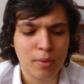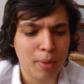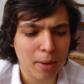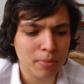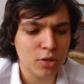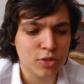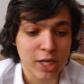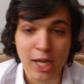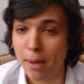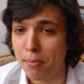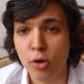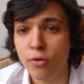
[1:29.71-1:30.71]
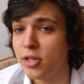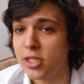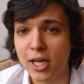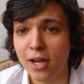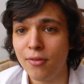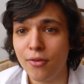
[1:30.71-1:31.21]
about music and movies
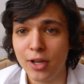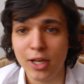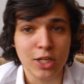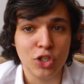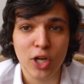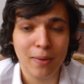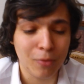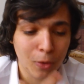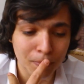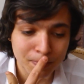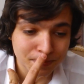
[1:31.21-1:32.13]
and everything in general.